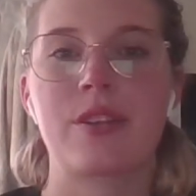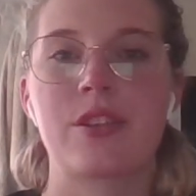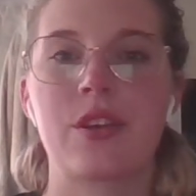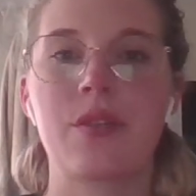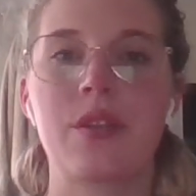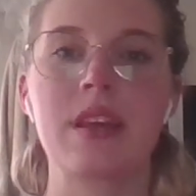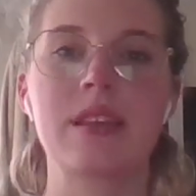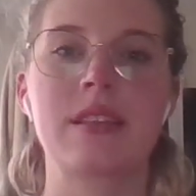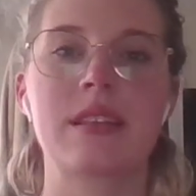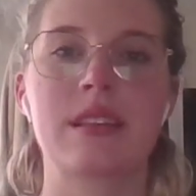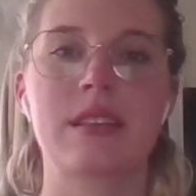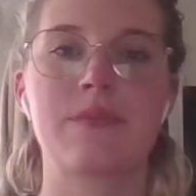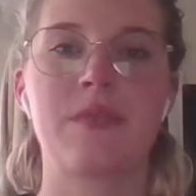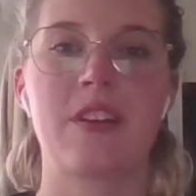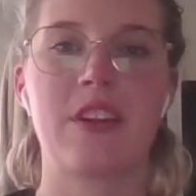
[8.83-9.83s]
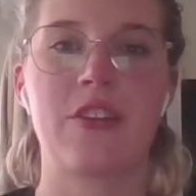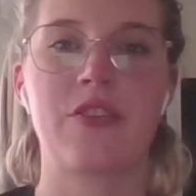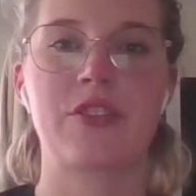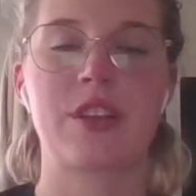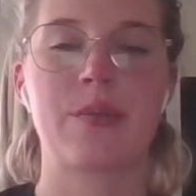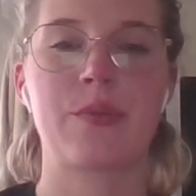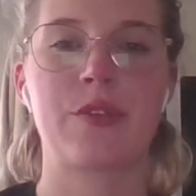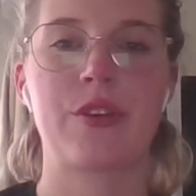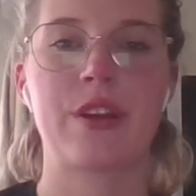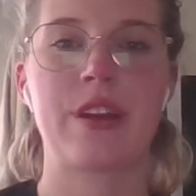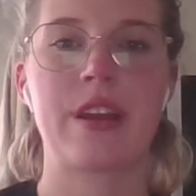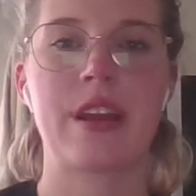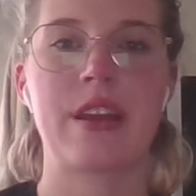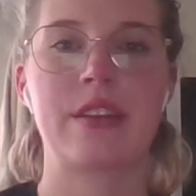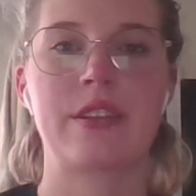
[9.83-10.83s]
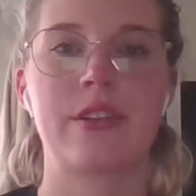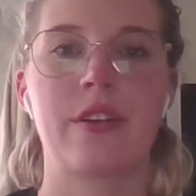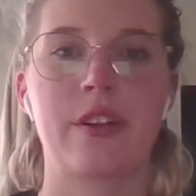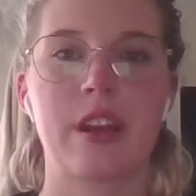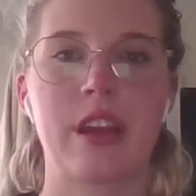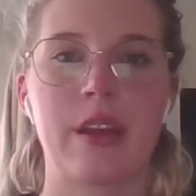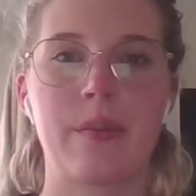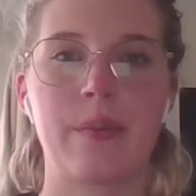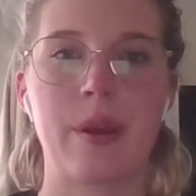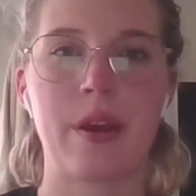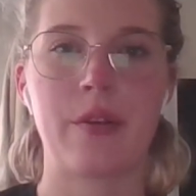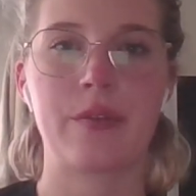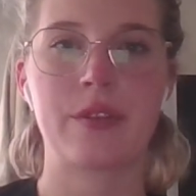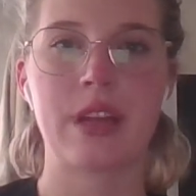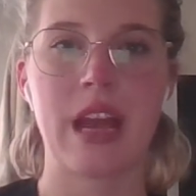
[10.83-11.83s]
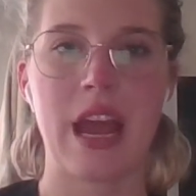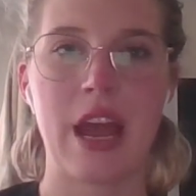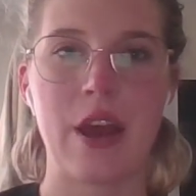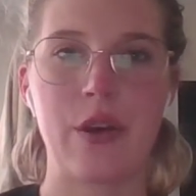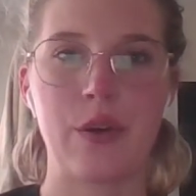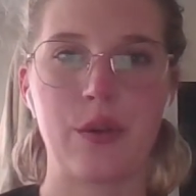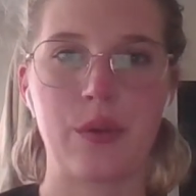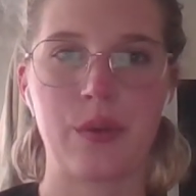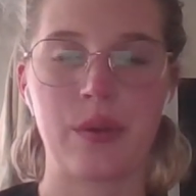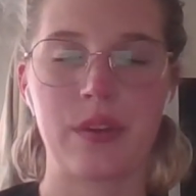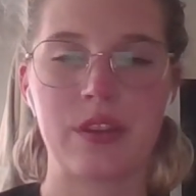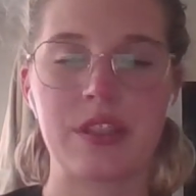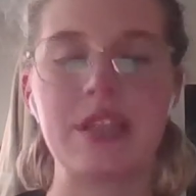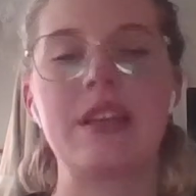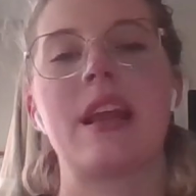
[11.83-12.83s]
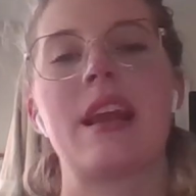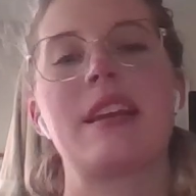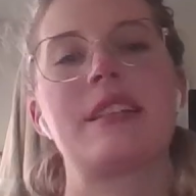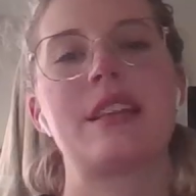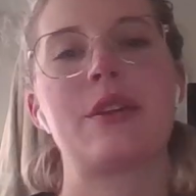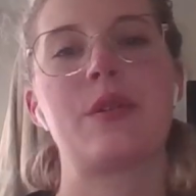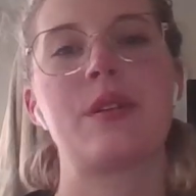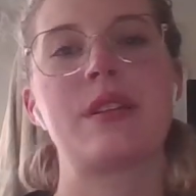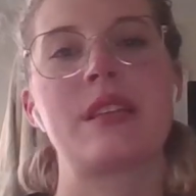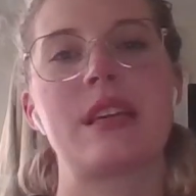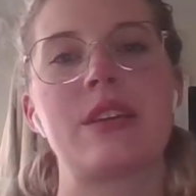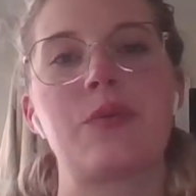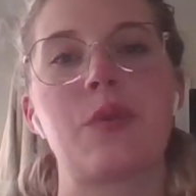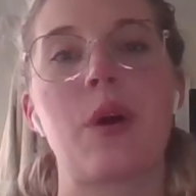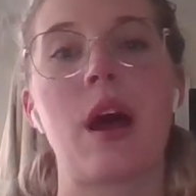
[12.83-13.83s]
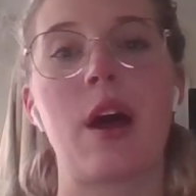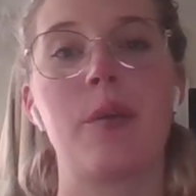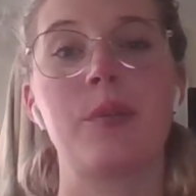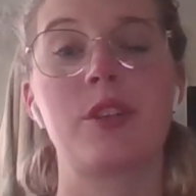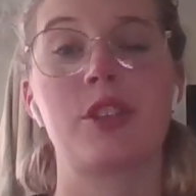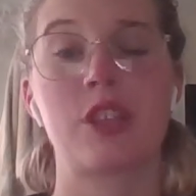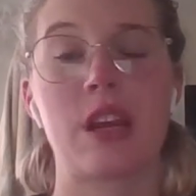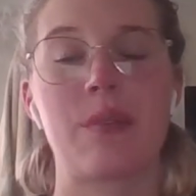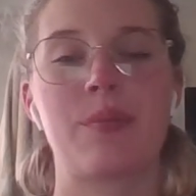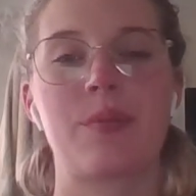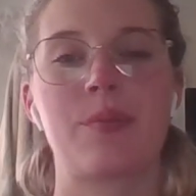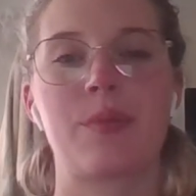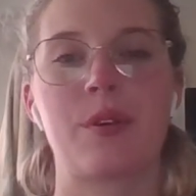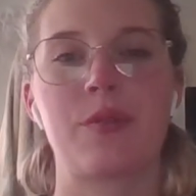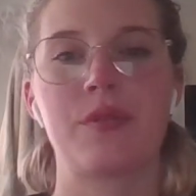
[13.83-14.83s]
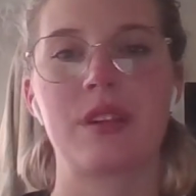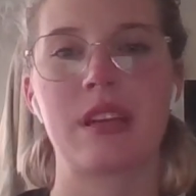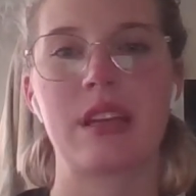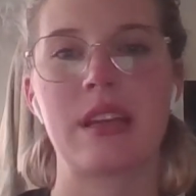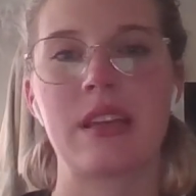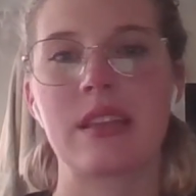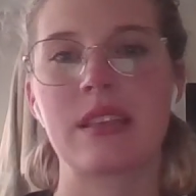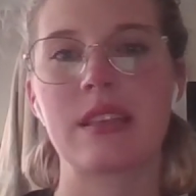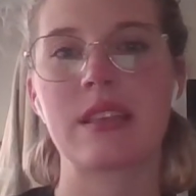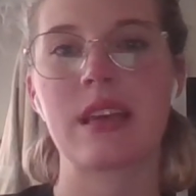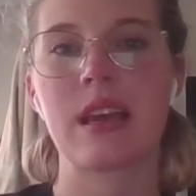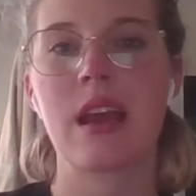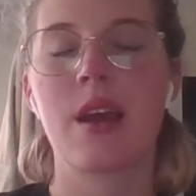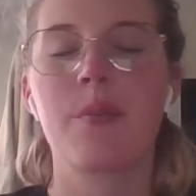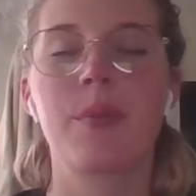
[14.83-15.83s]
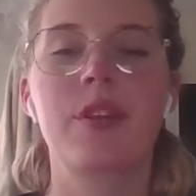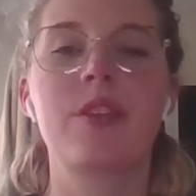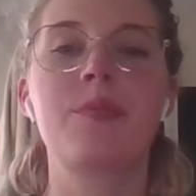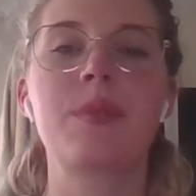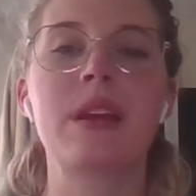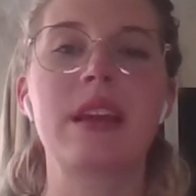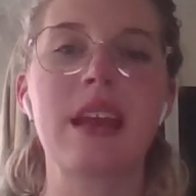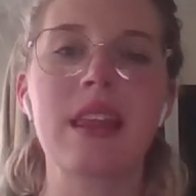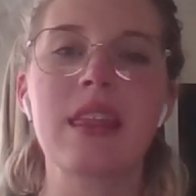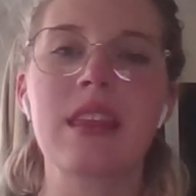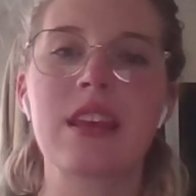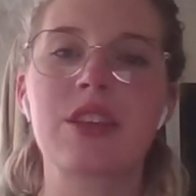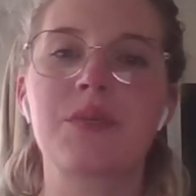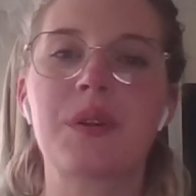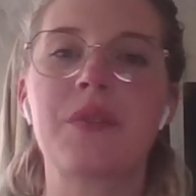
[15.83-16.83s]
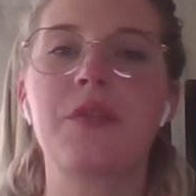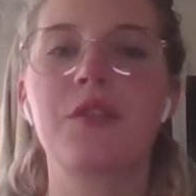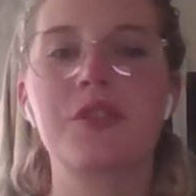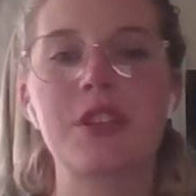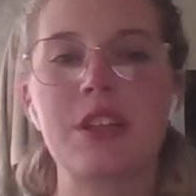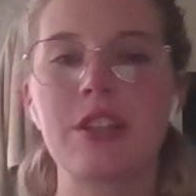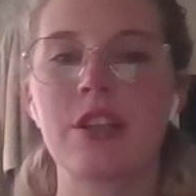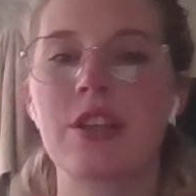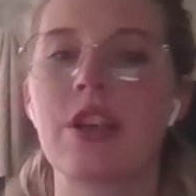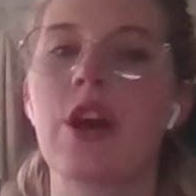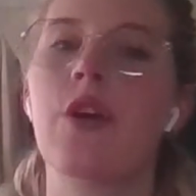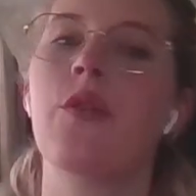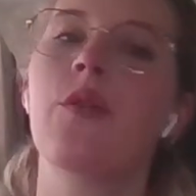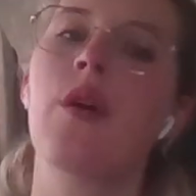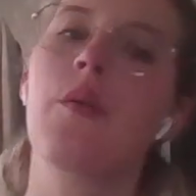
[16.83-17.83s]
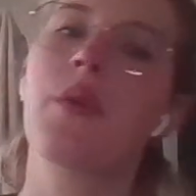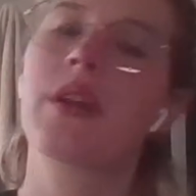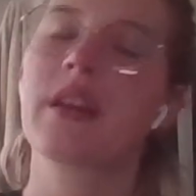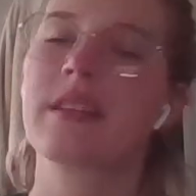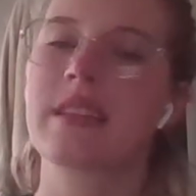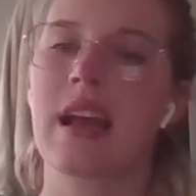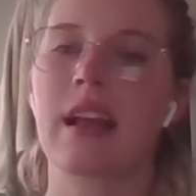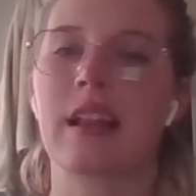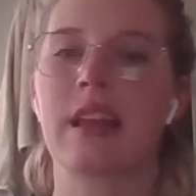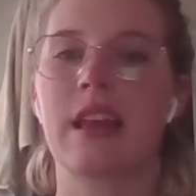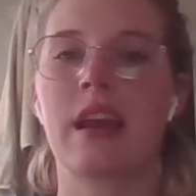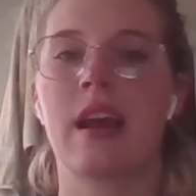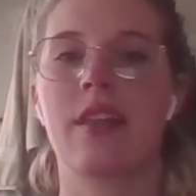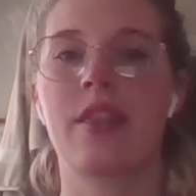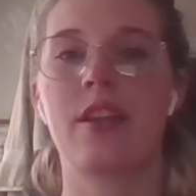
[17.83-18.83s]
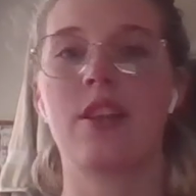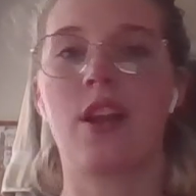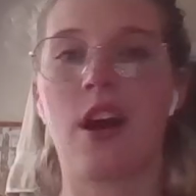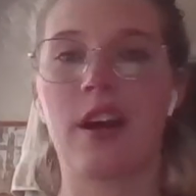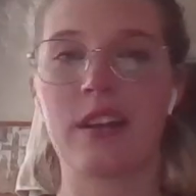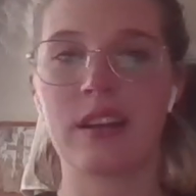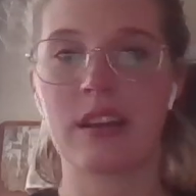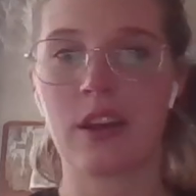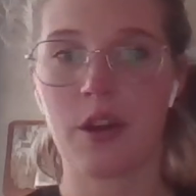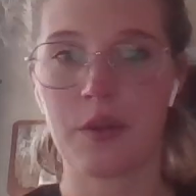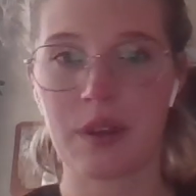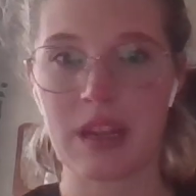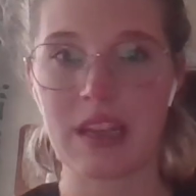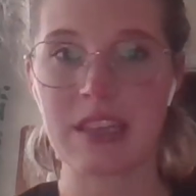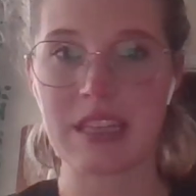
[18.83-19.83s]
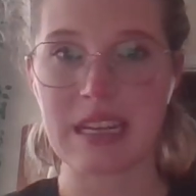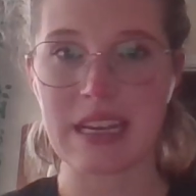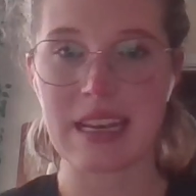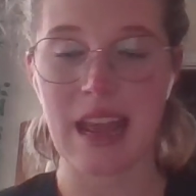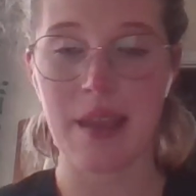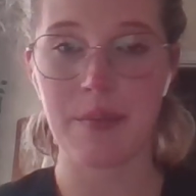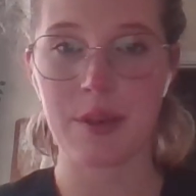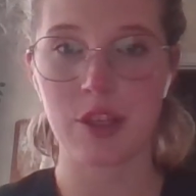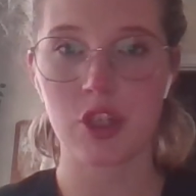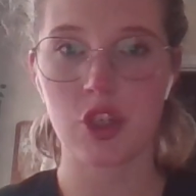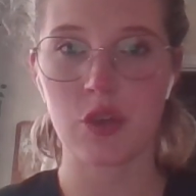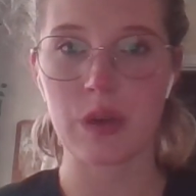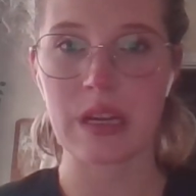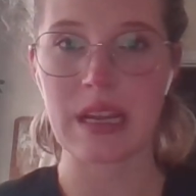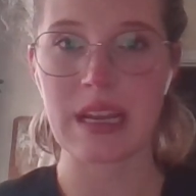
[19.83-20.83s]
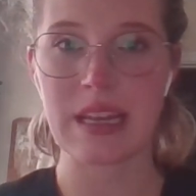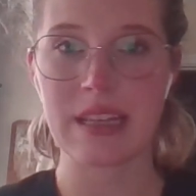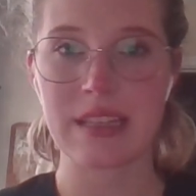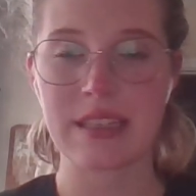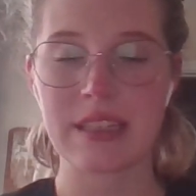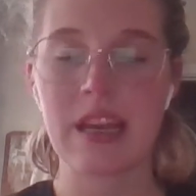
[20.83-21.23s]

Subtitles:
This video summary is talking about how DNA sequences will help shape proteins. But to begin this, we first need to know what exactly the non-coding DNA mystery is.